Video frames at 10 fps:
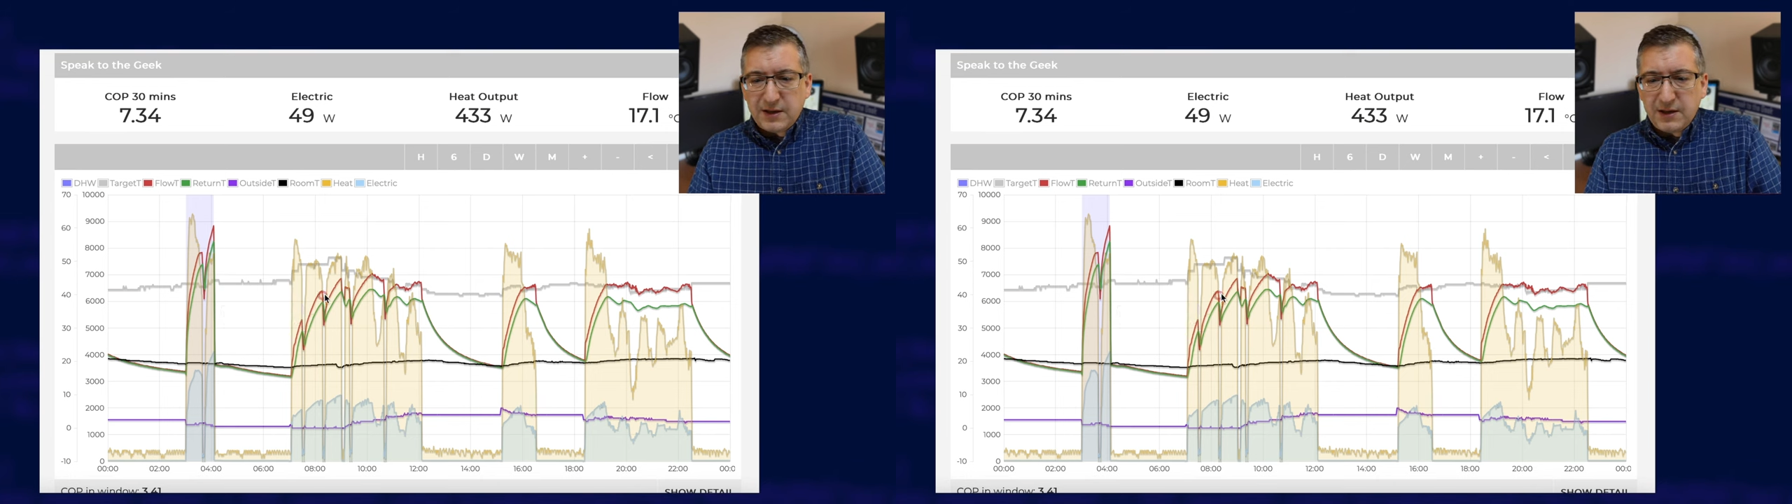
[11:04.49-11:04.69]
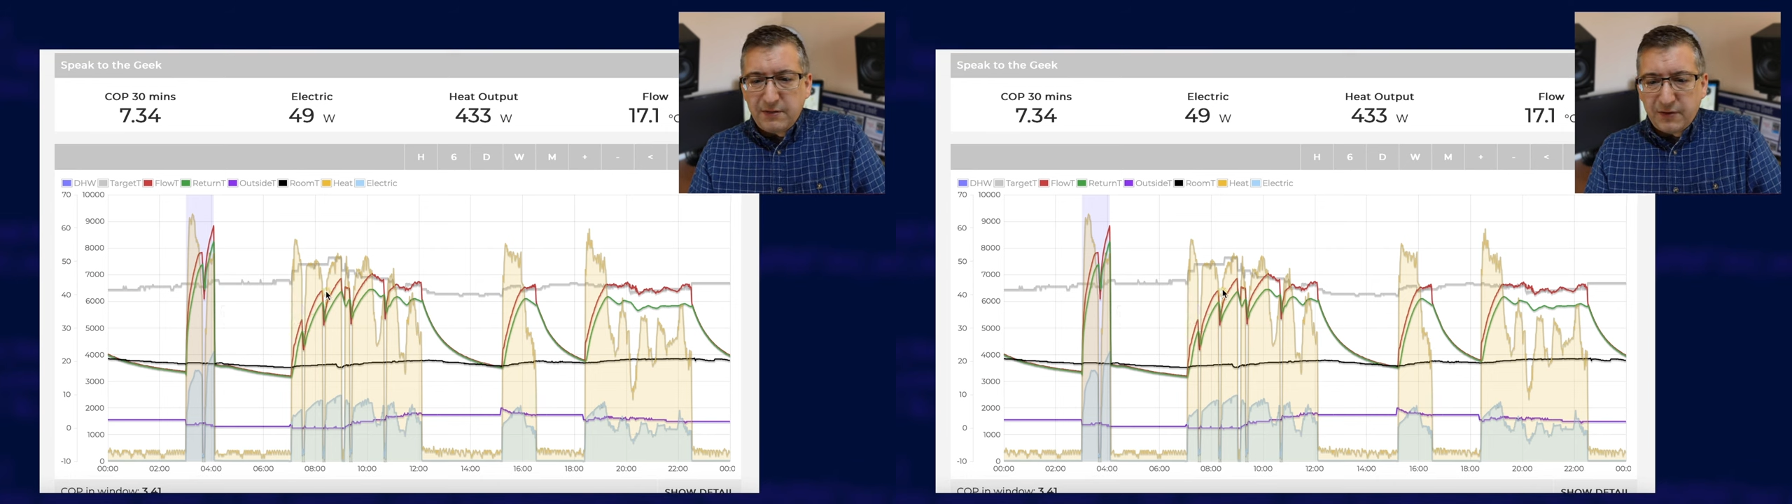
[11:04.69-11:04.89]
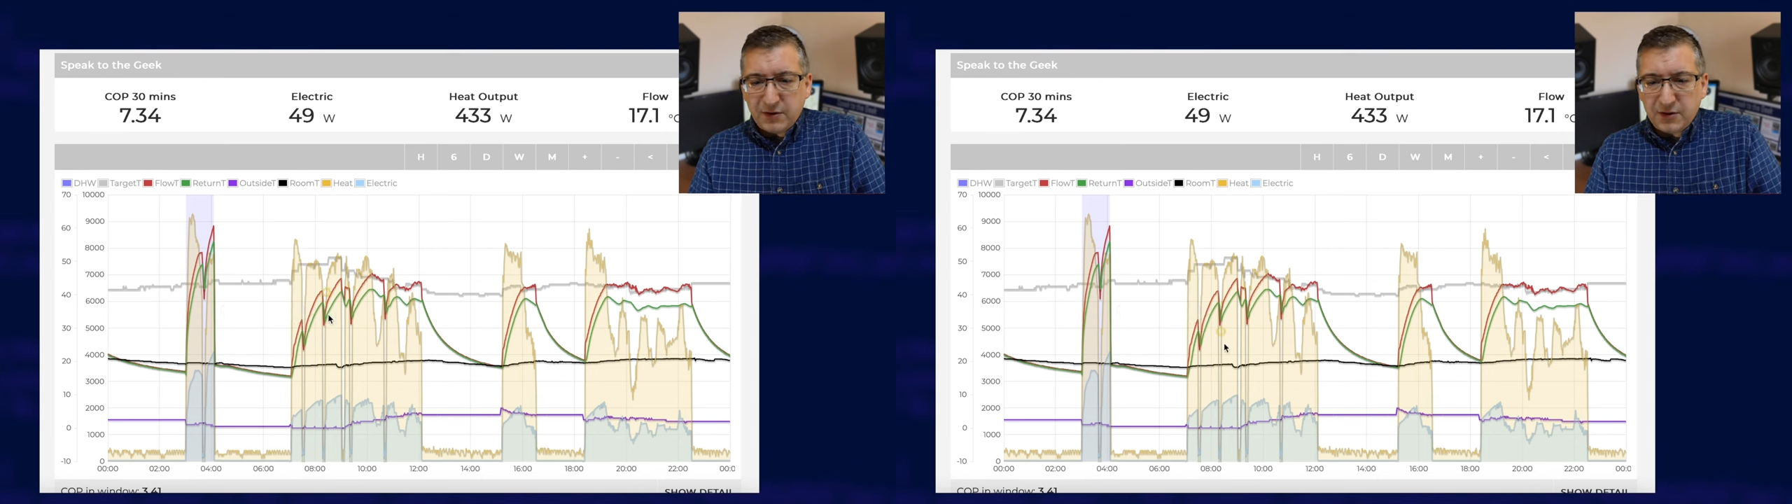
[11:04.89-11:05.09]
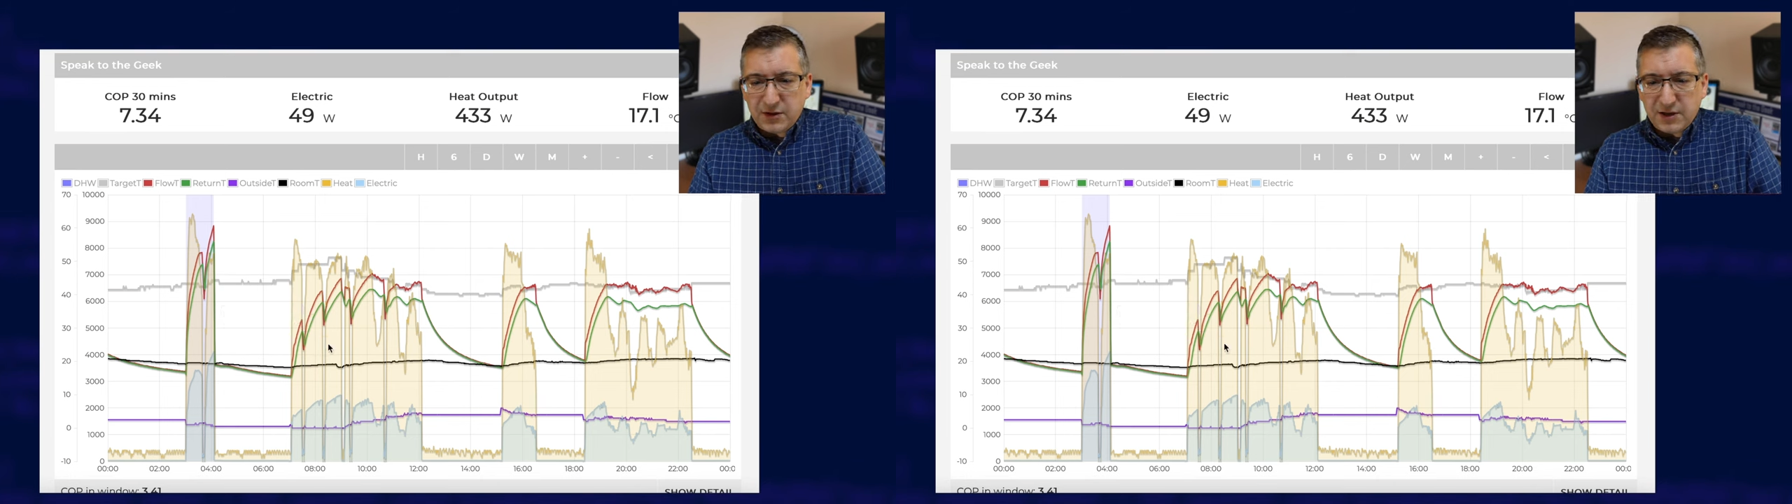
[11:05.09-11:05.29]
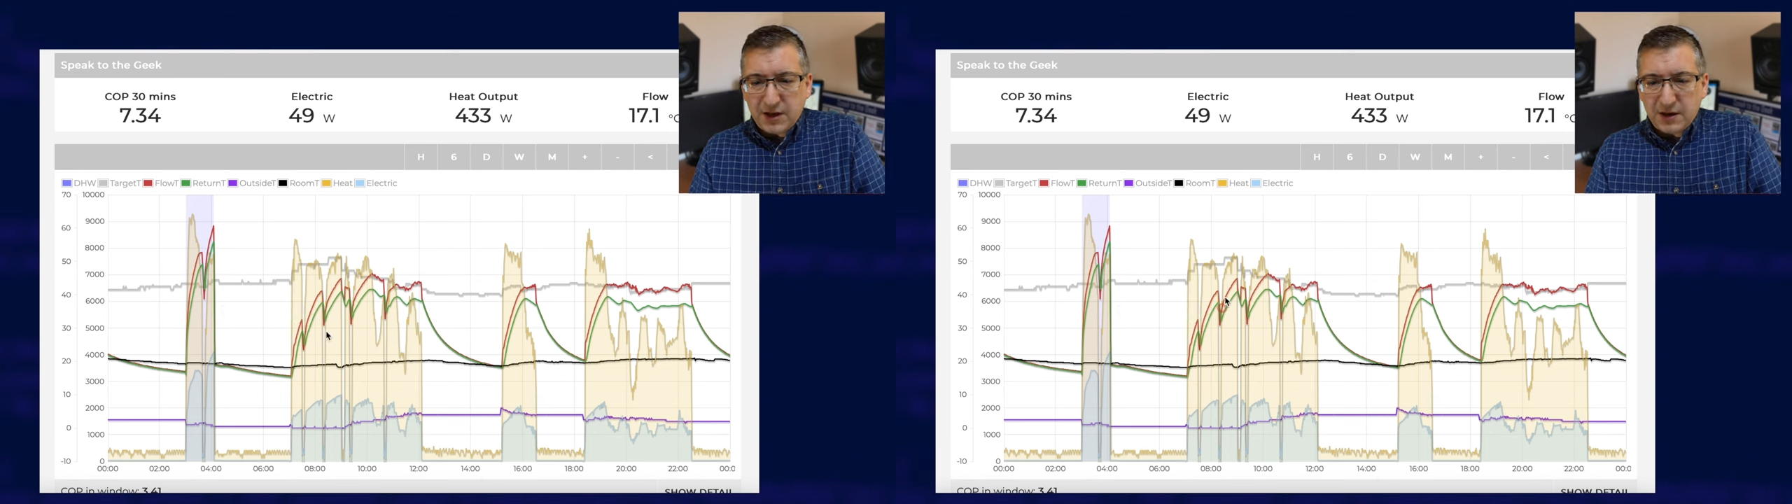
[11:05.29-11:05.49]

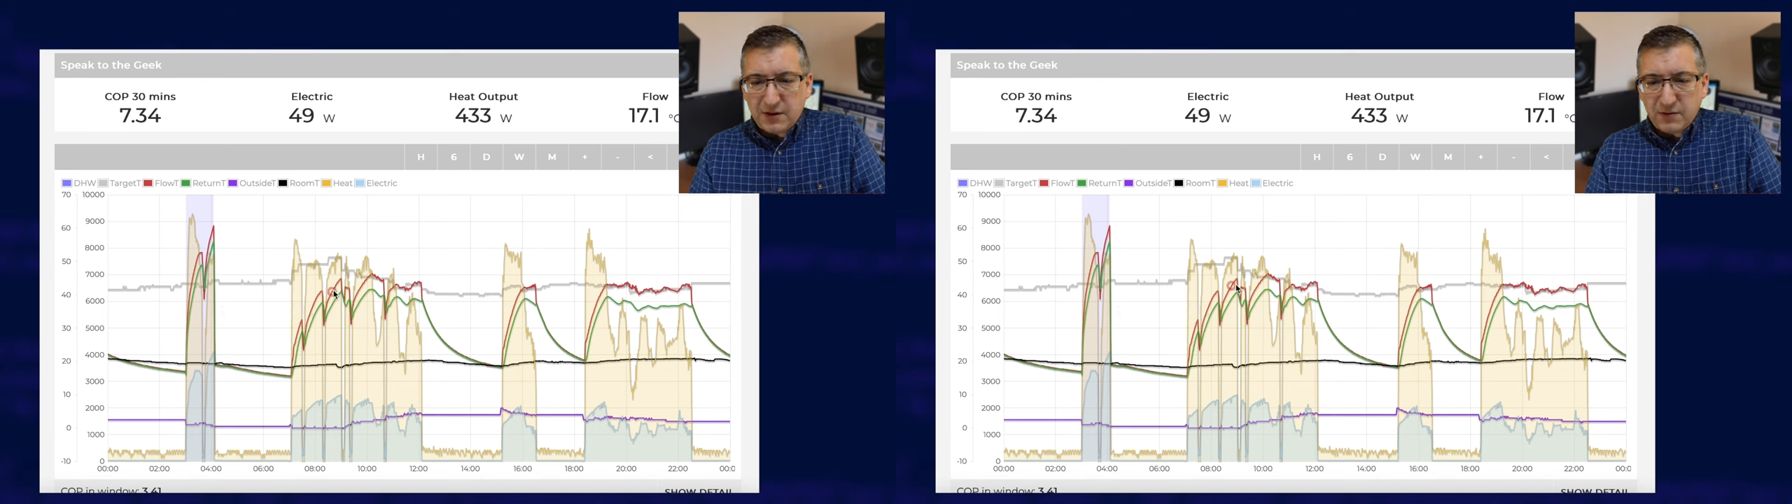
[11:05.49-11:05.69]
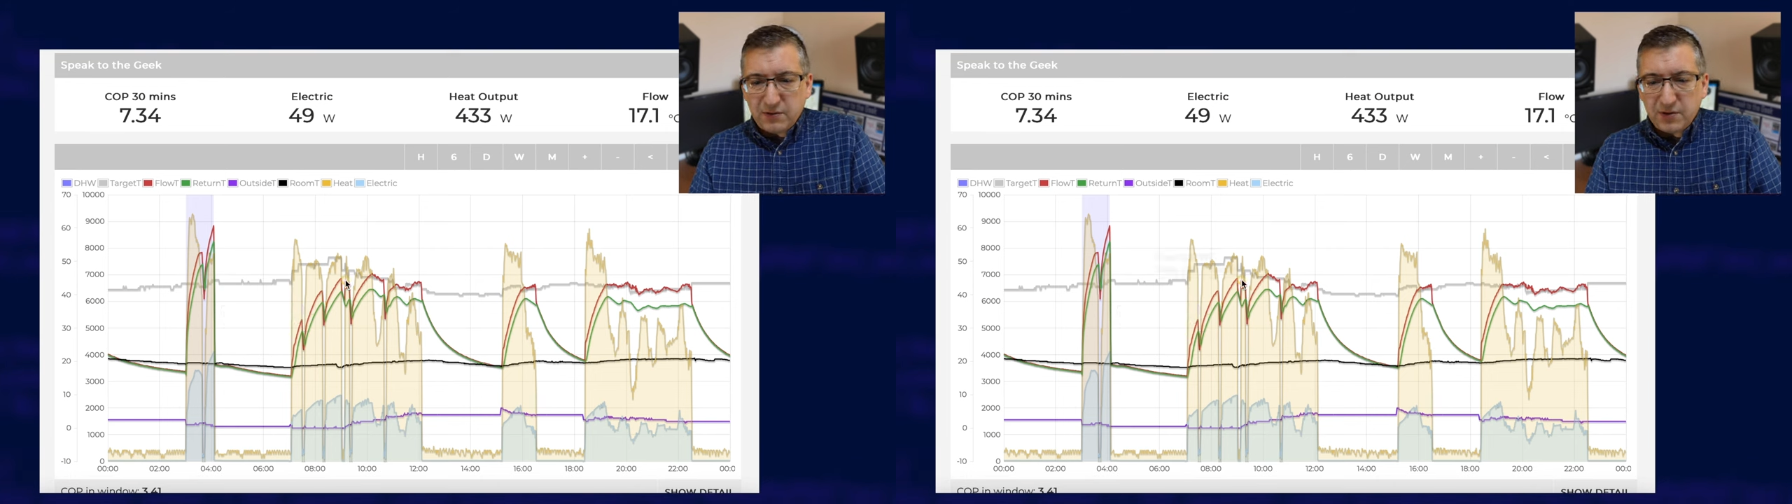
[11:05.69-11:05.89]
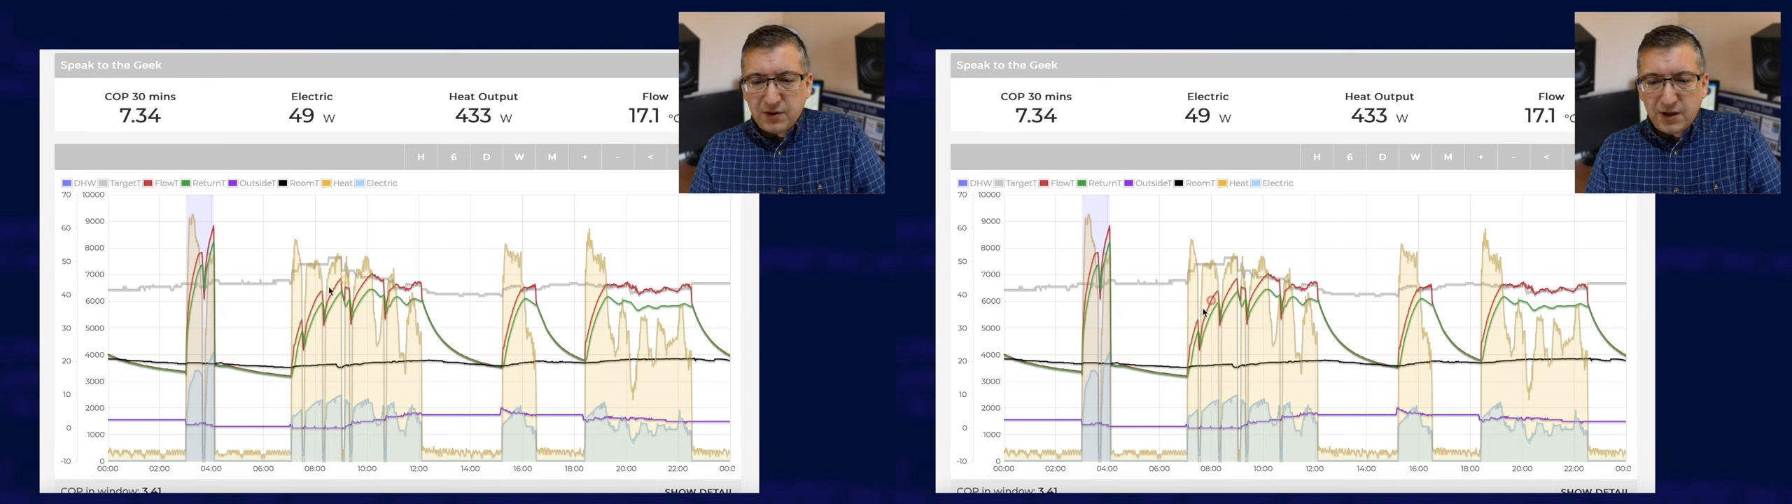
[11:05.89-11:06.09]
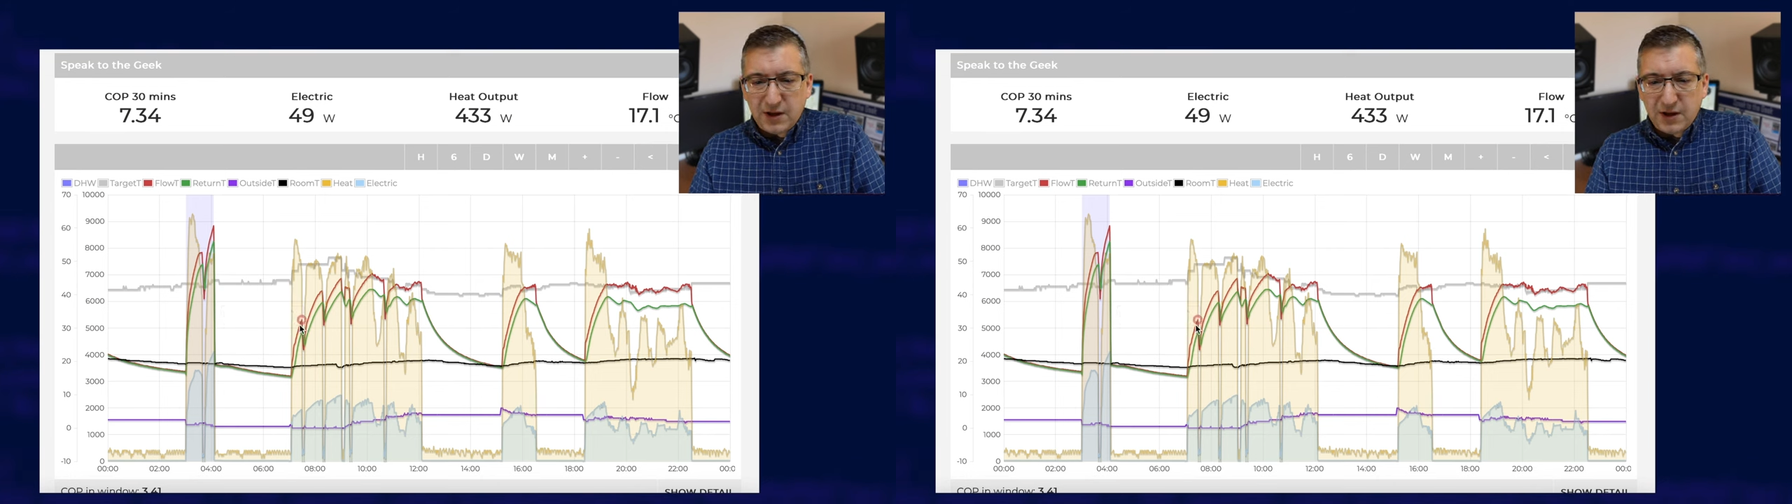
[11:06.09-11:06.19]
defrost cycles